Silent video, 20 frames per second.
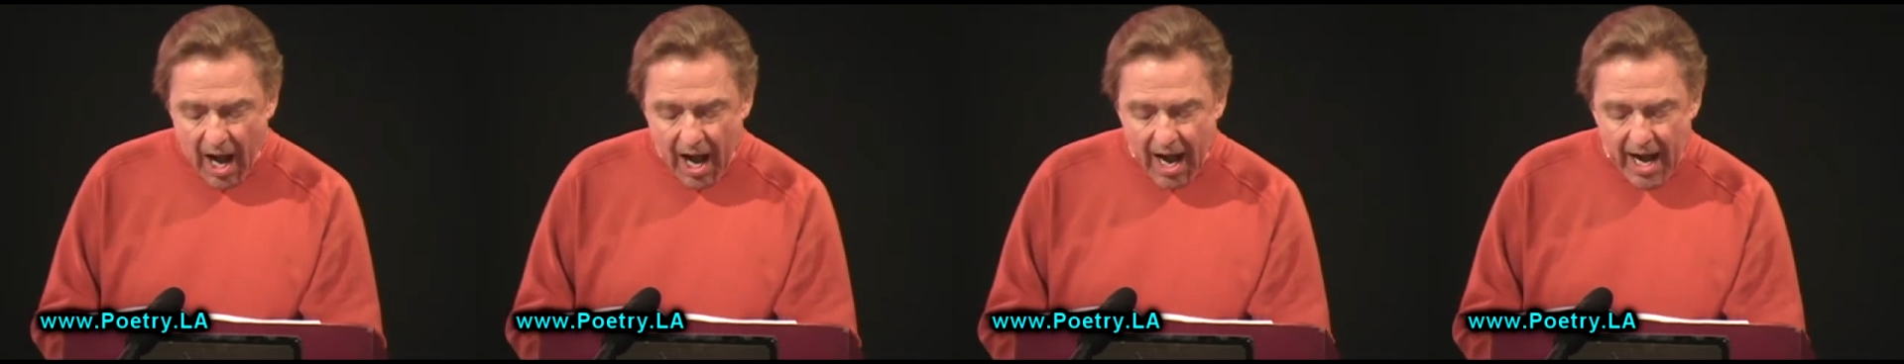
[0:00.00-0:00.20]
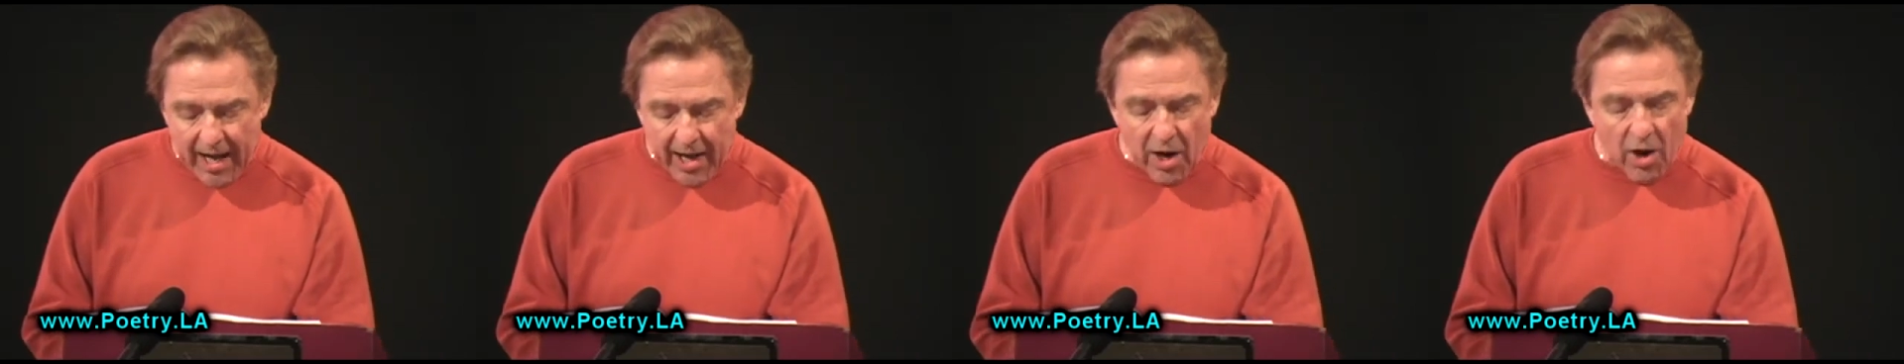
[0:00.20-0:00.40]

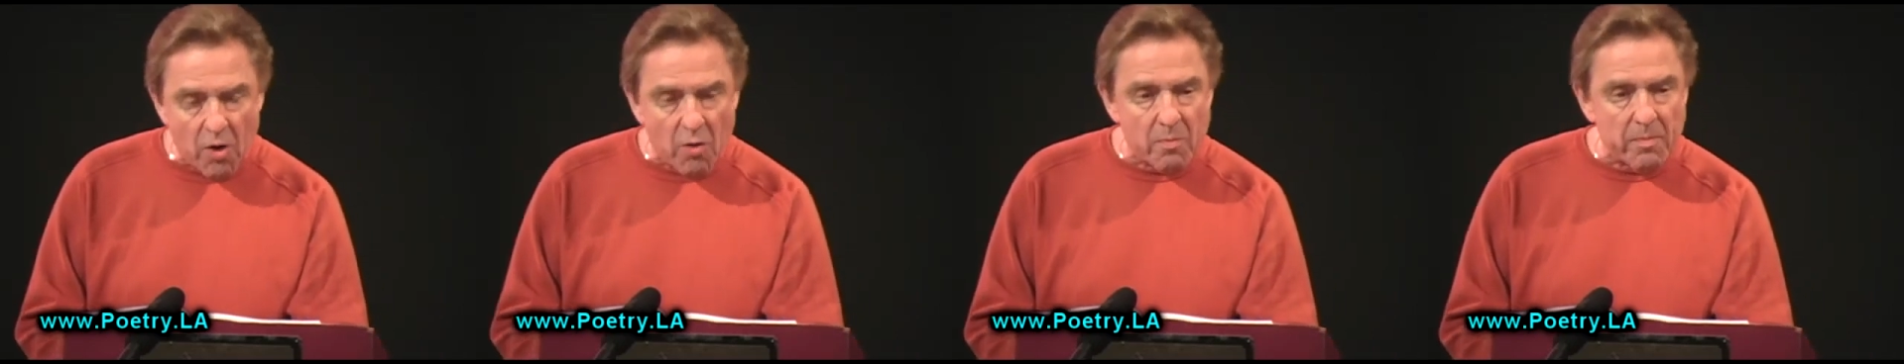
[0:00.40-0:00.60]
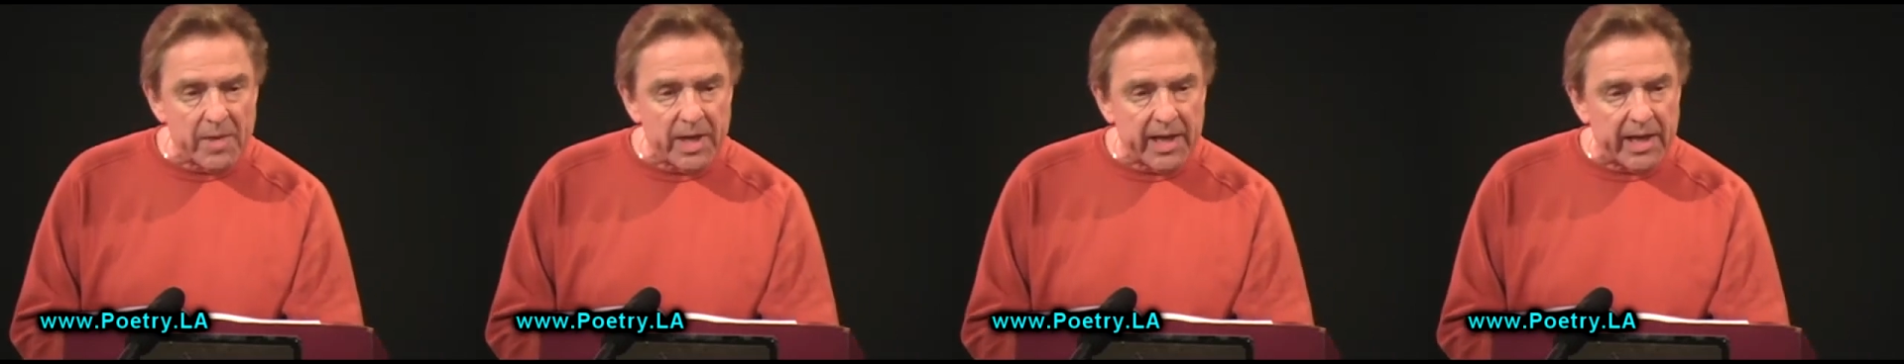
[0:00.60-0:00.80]
I owe
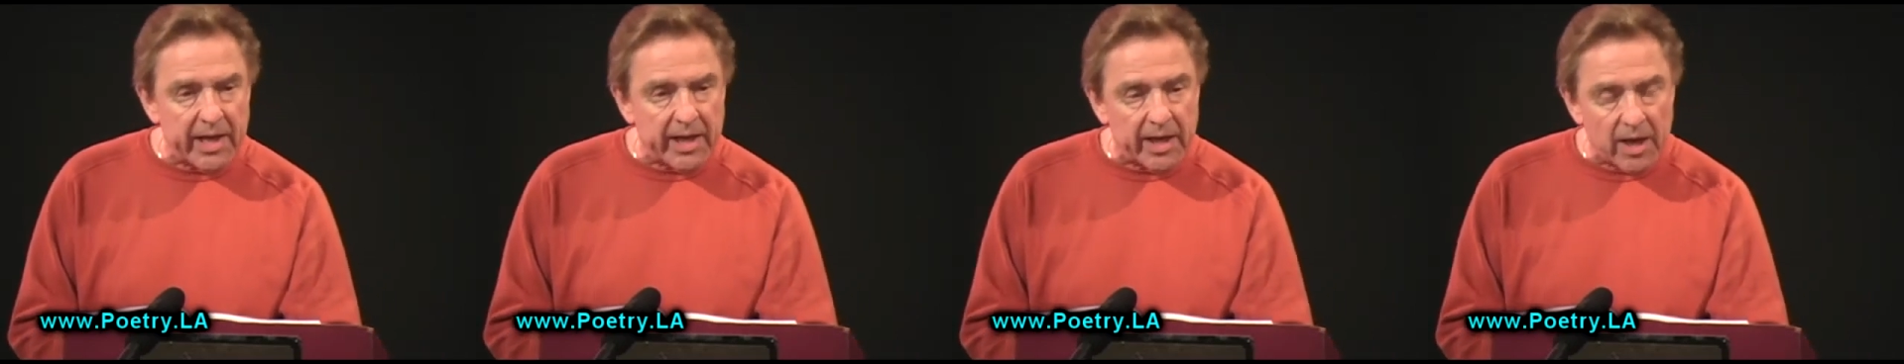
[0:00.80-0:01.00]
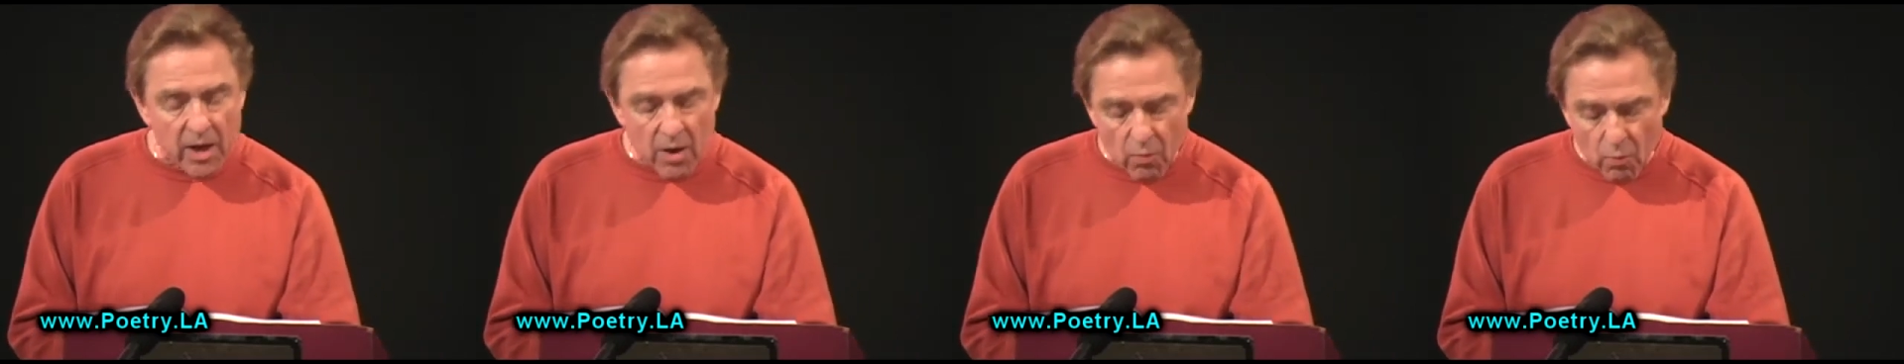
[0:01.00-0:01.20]

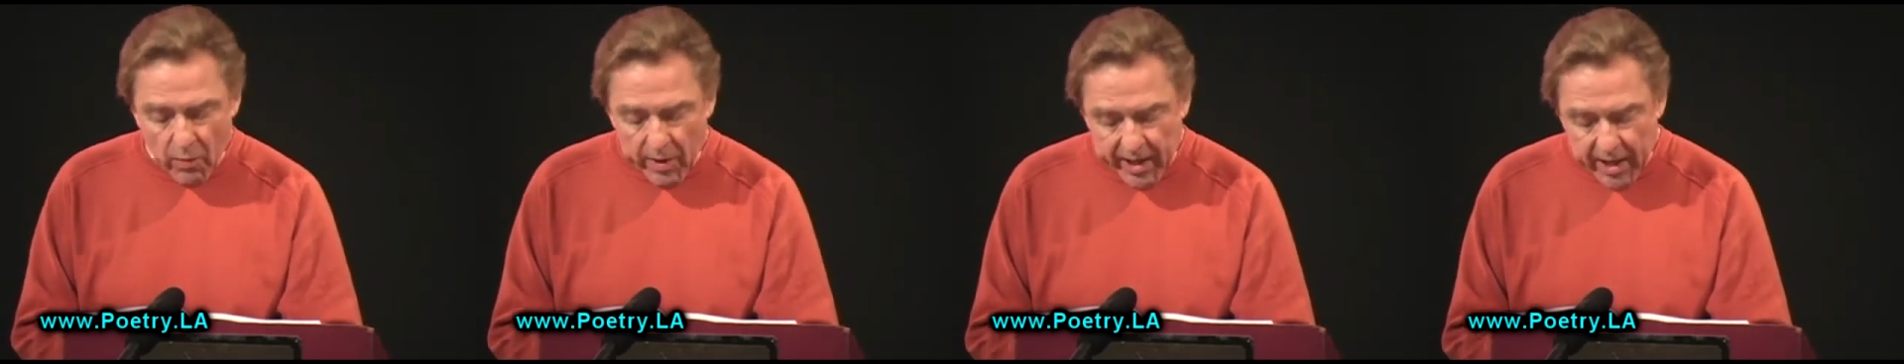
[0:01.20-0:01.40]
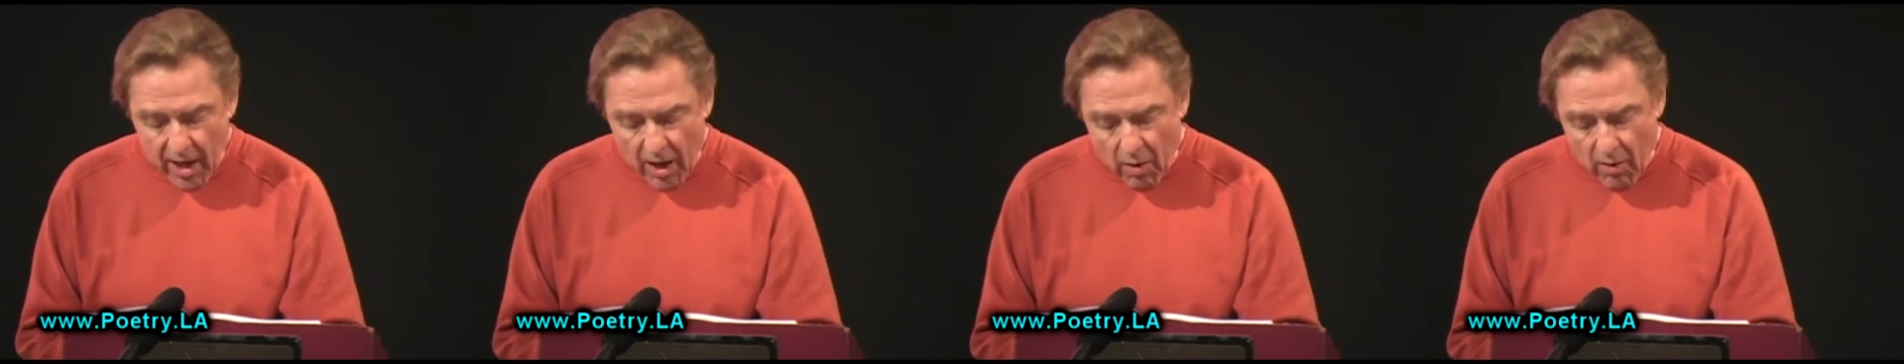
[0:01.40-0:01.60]
me,
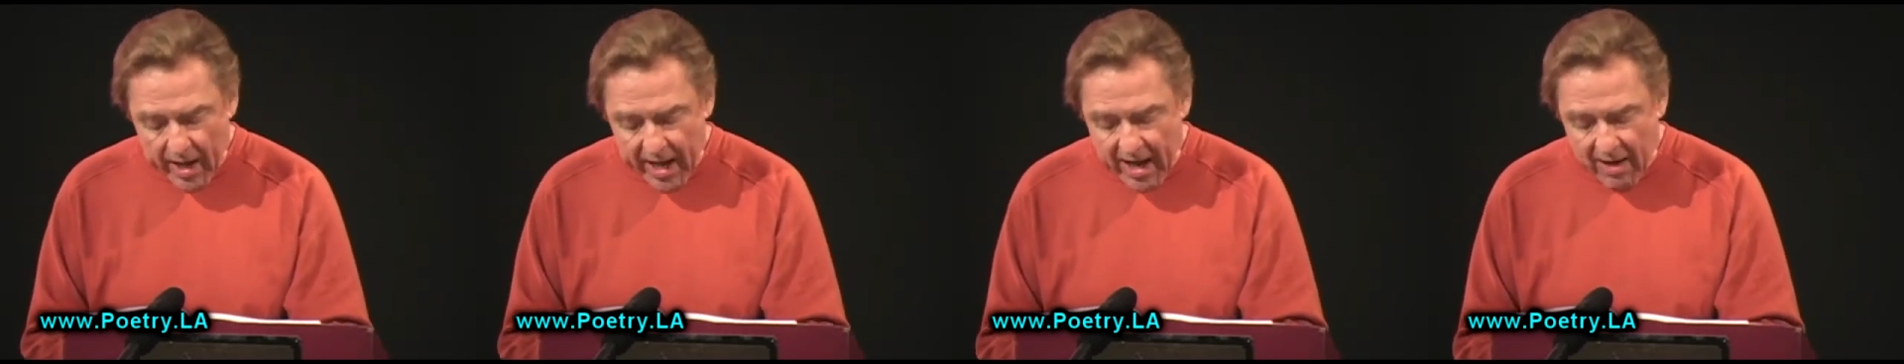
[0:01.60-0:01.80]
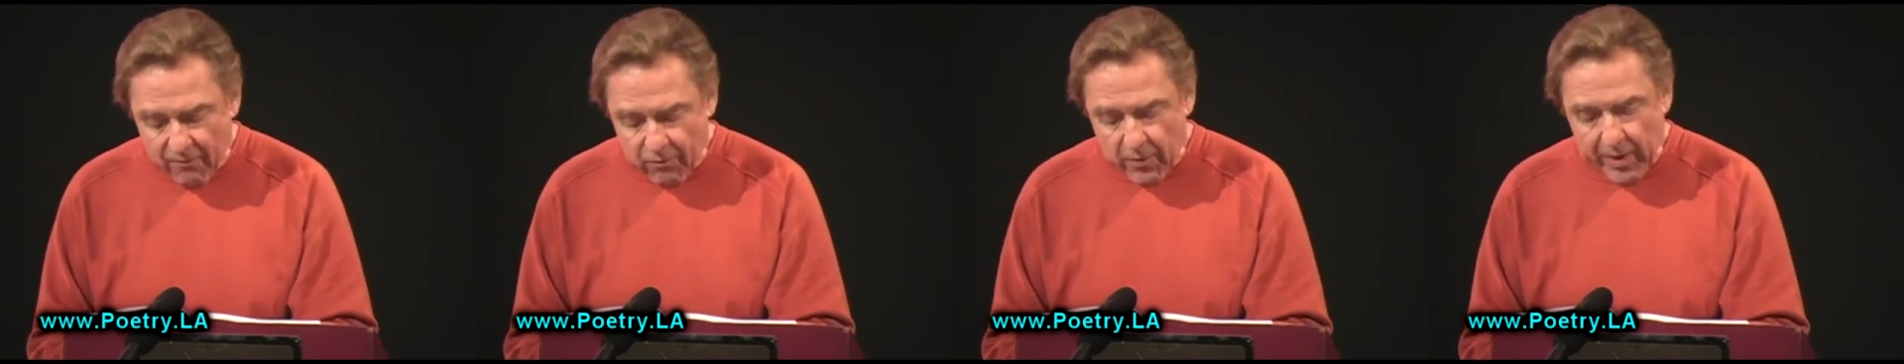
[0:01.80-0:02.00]
we owe
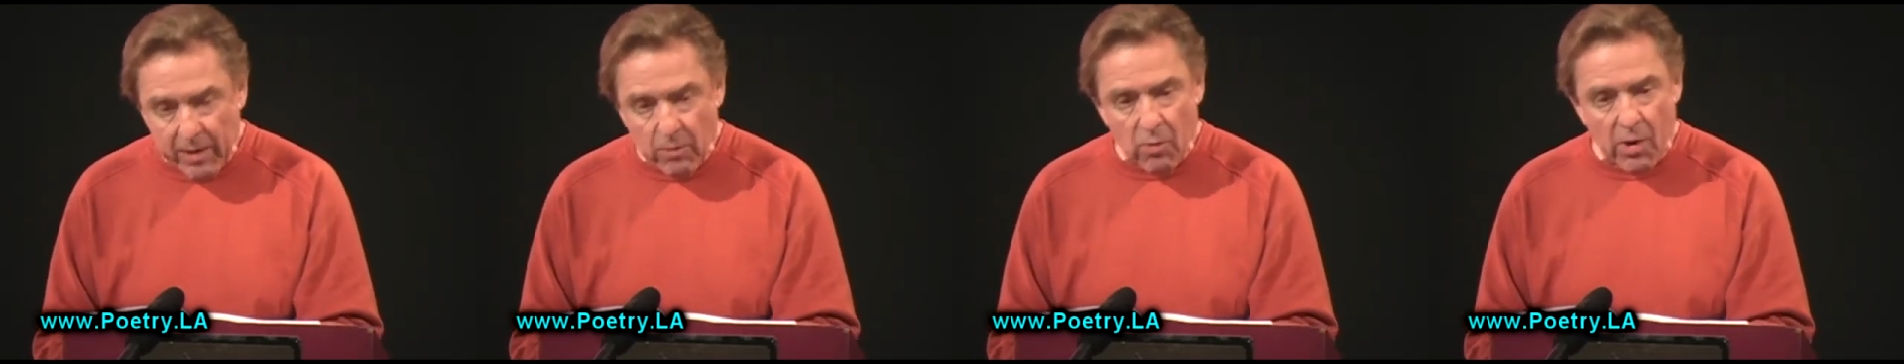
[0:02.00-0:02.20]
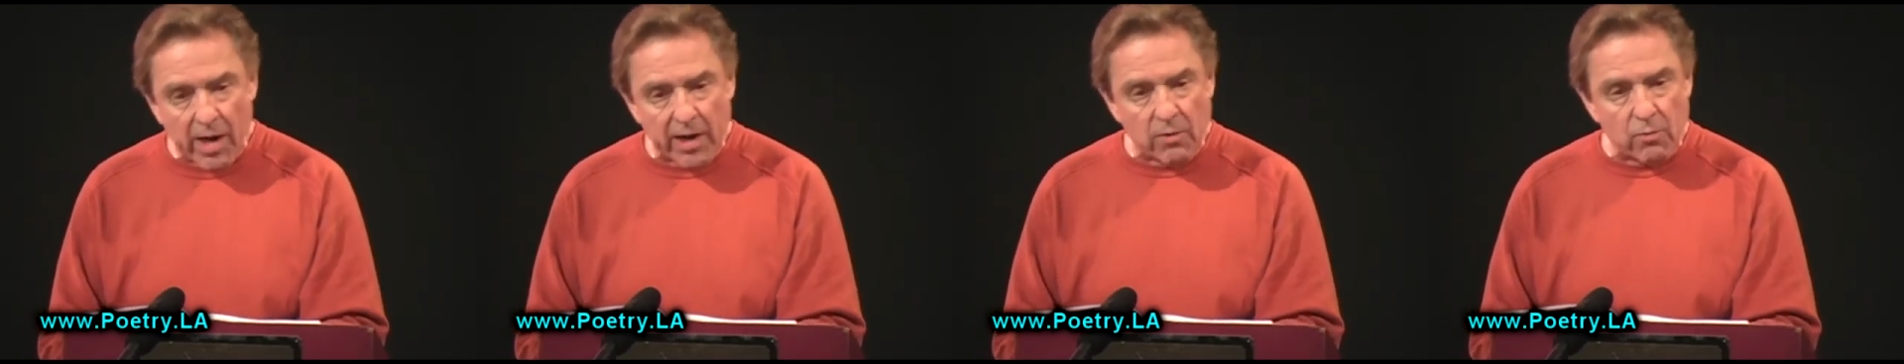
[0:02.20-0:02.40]

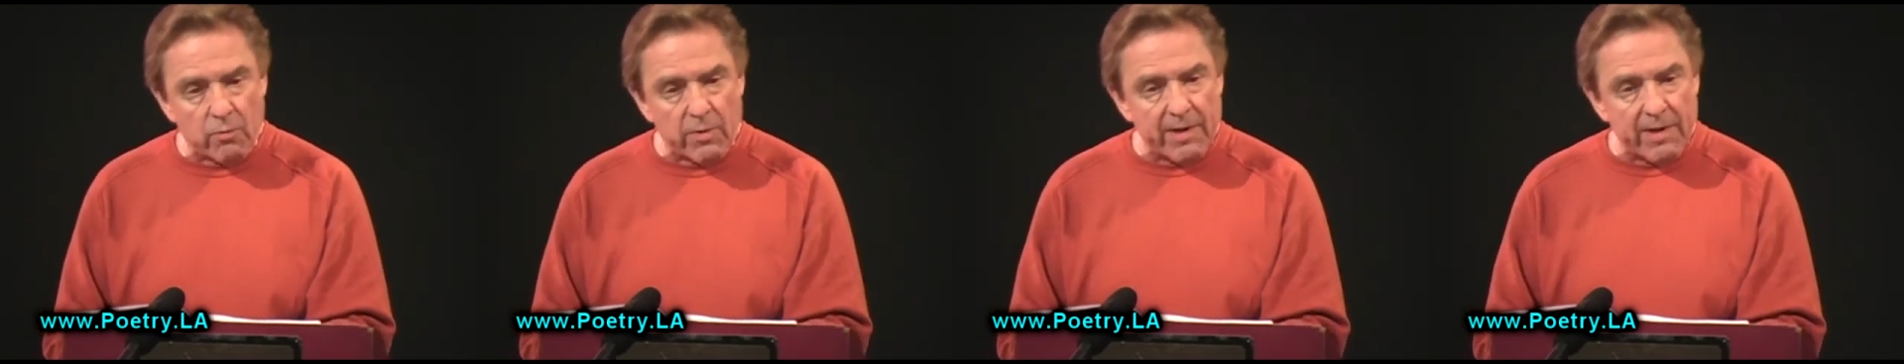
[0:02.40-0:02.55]
everyone,